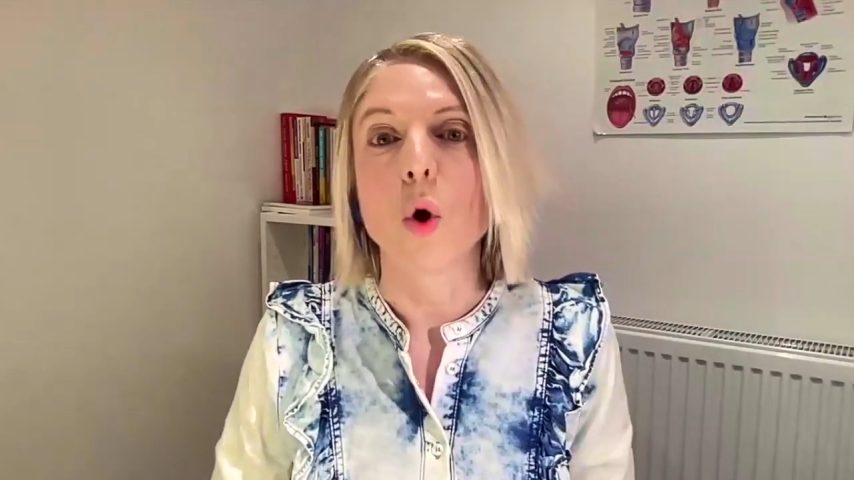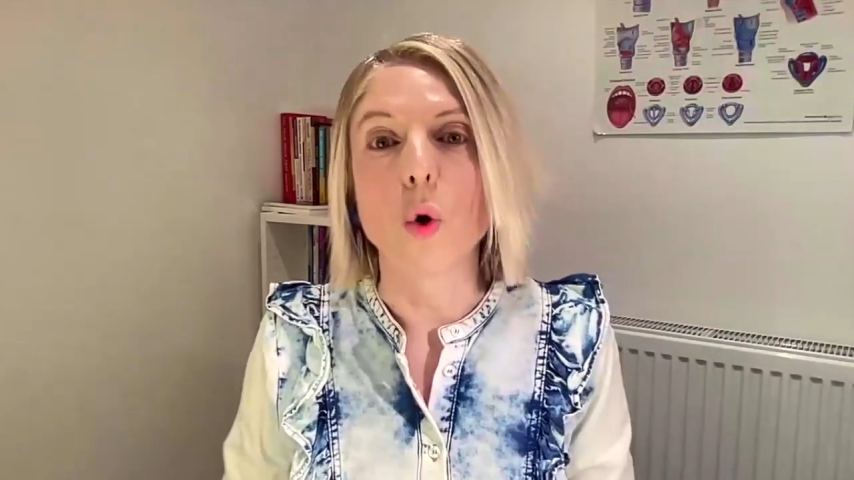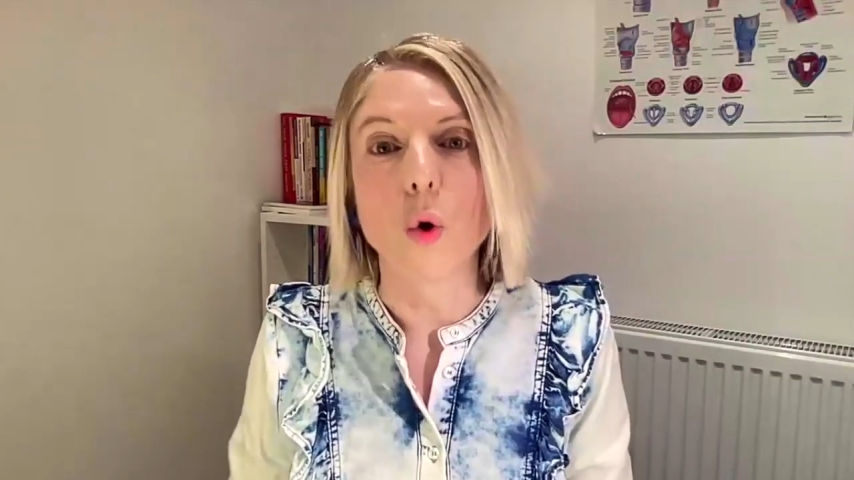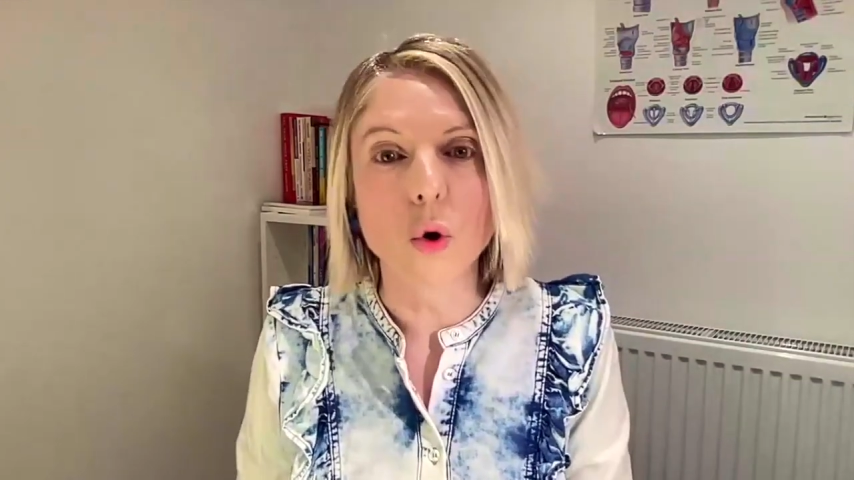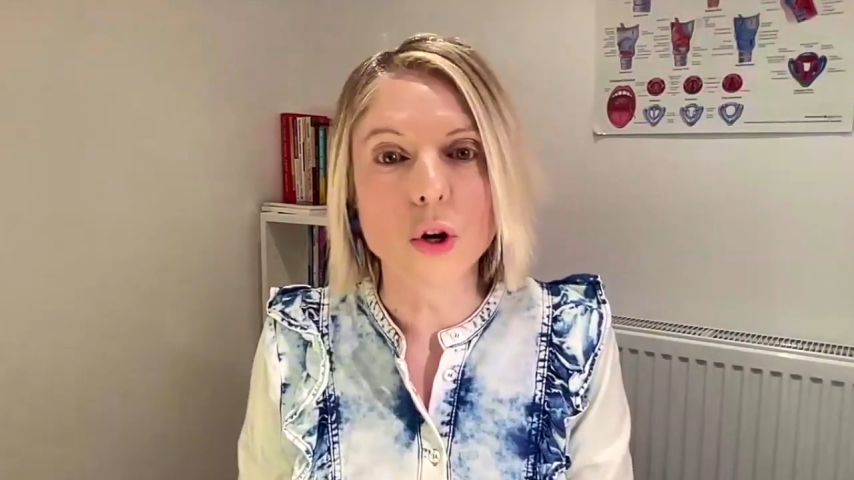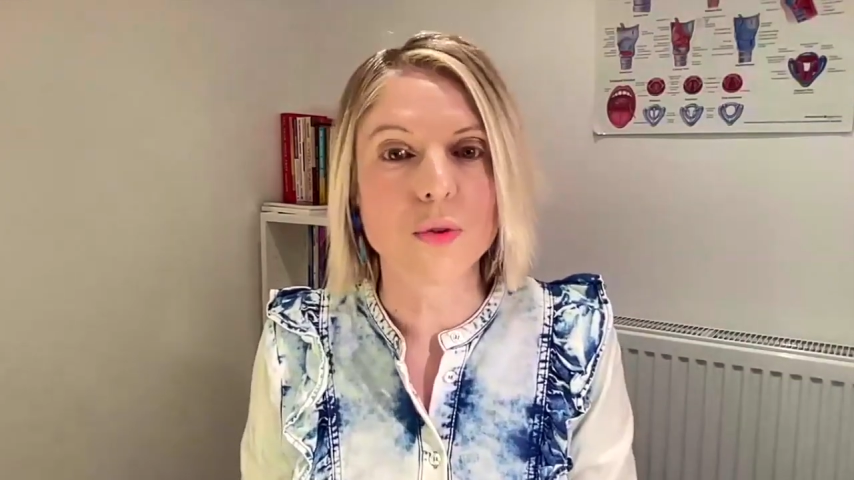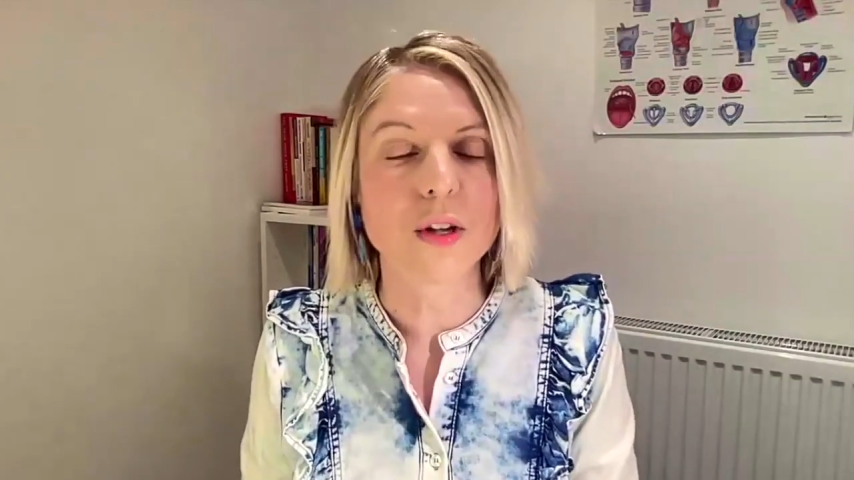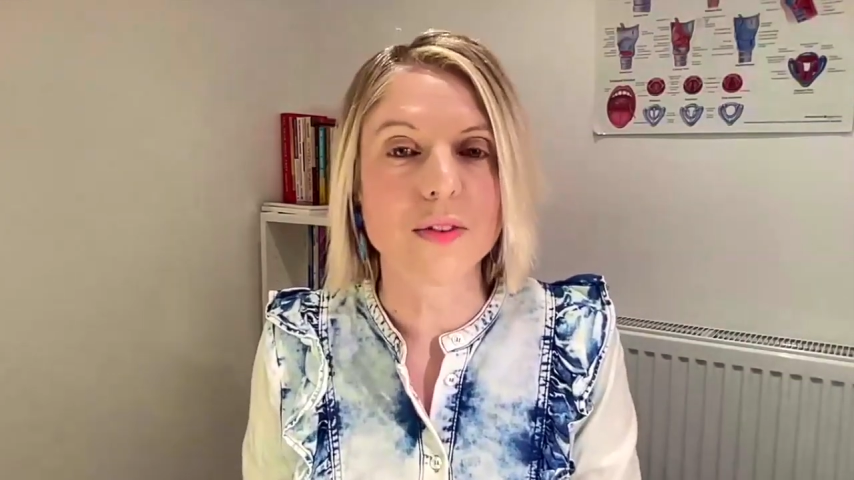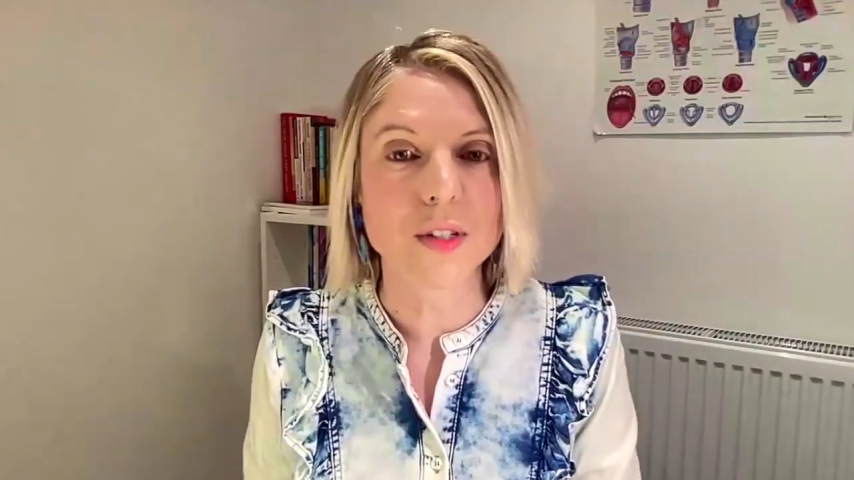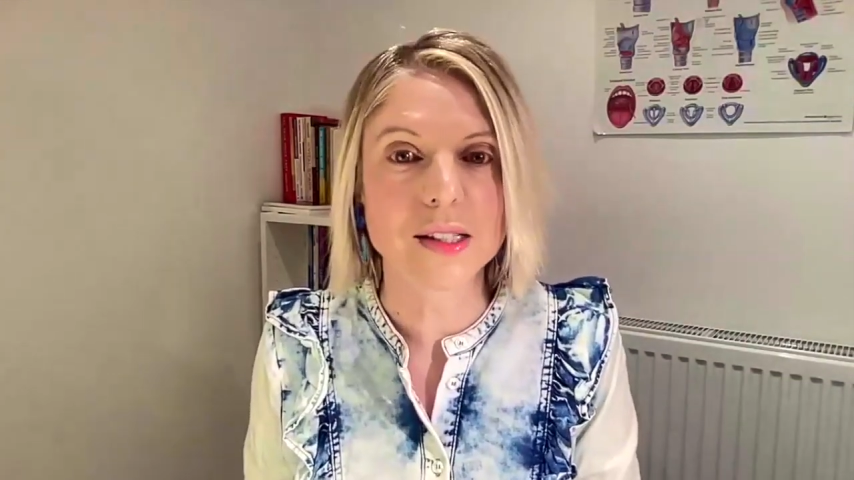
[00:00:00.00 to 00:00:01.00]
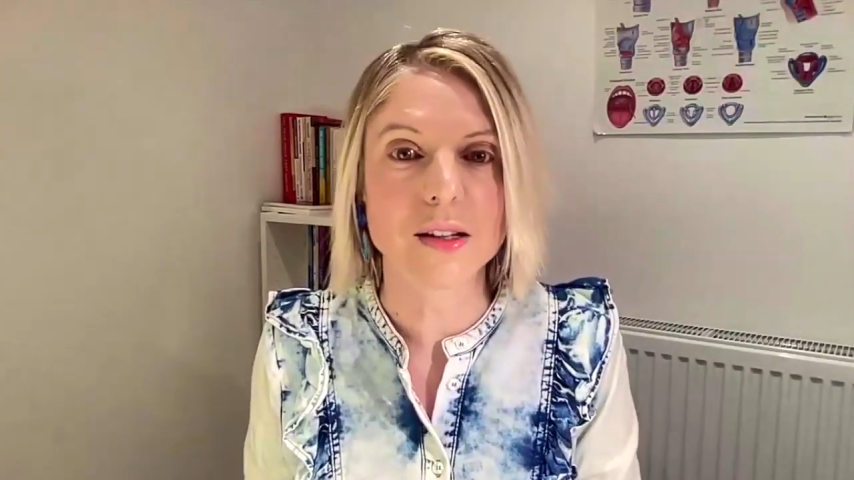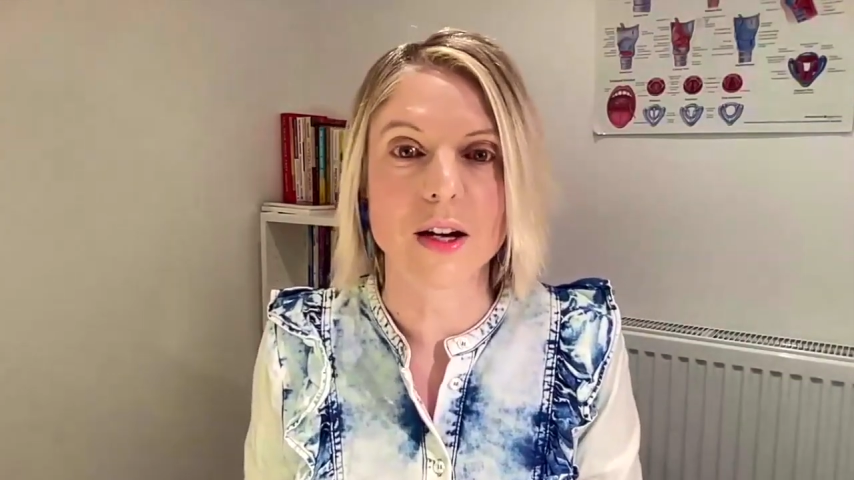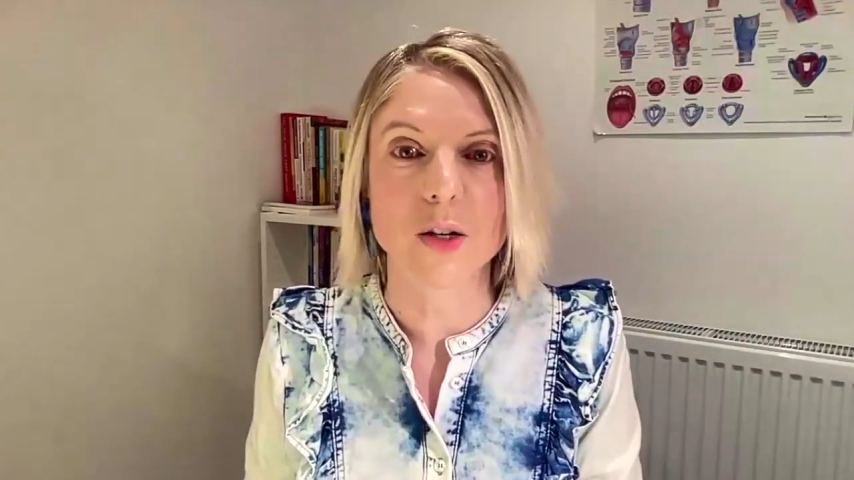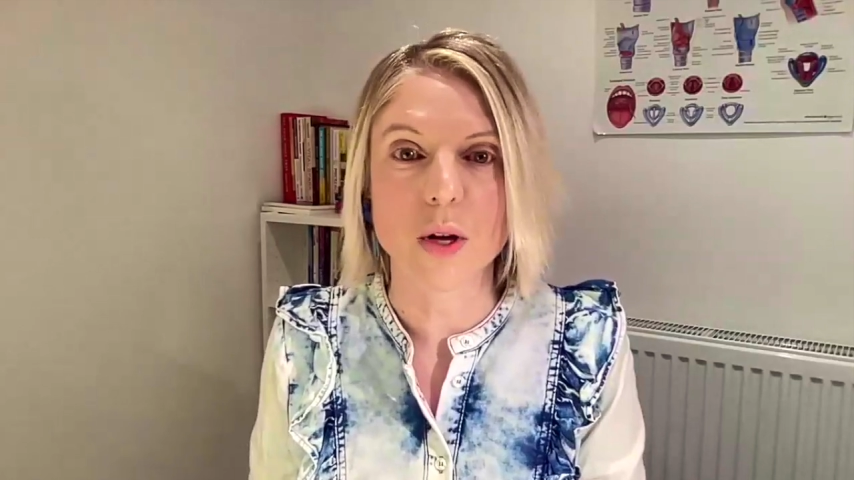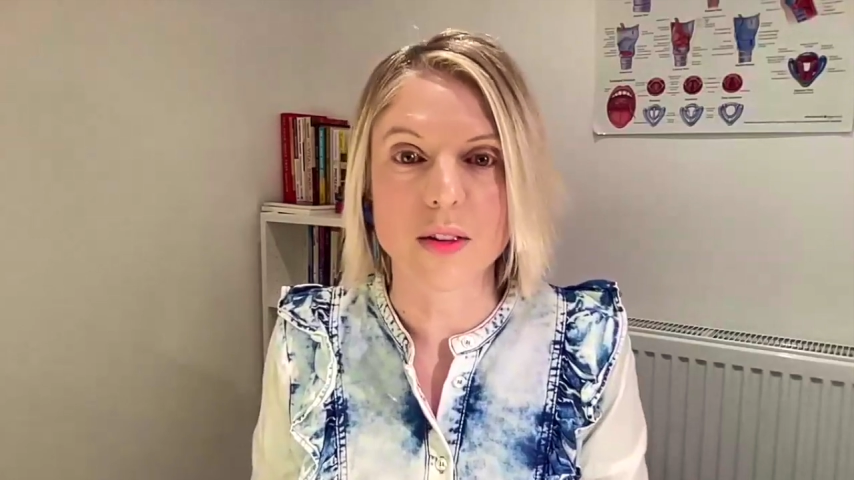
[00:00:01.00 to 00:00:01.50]
or you're the other
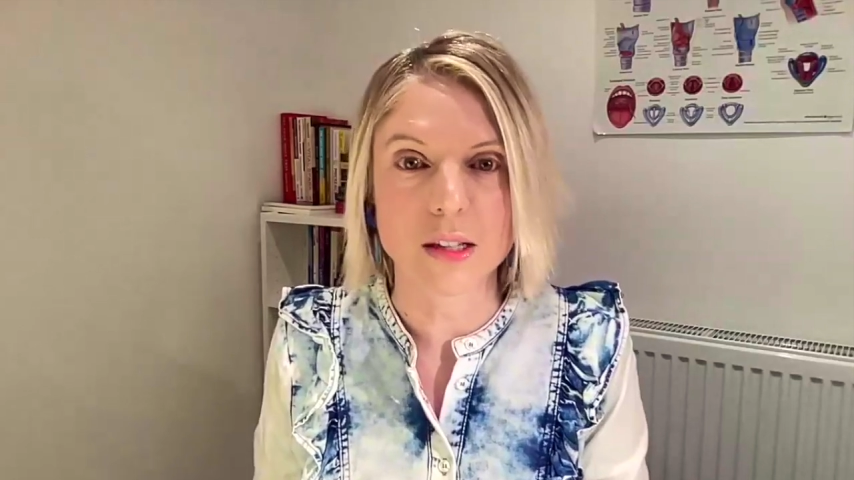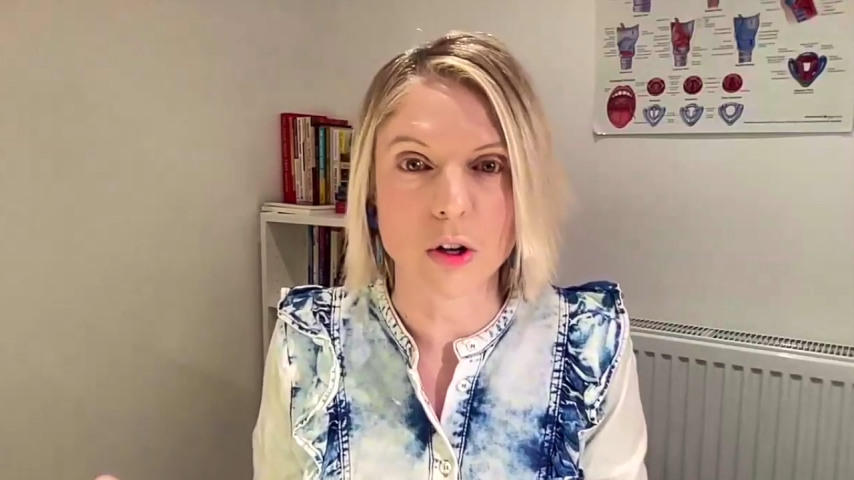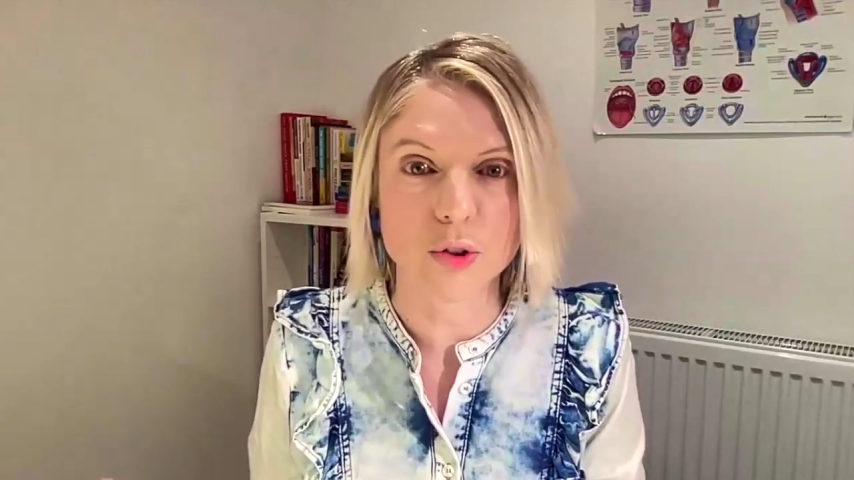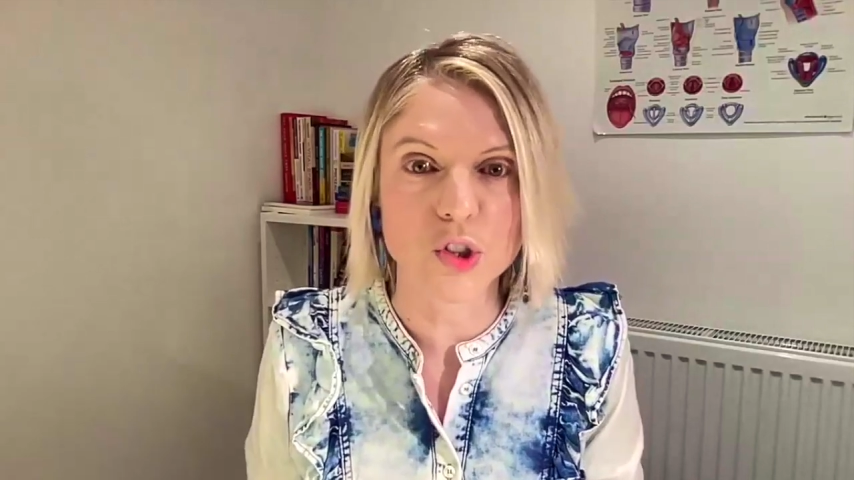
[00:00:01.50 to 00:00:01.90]
side where there's a lot of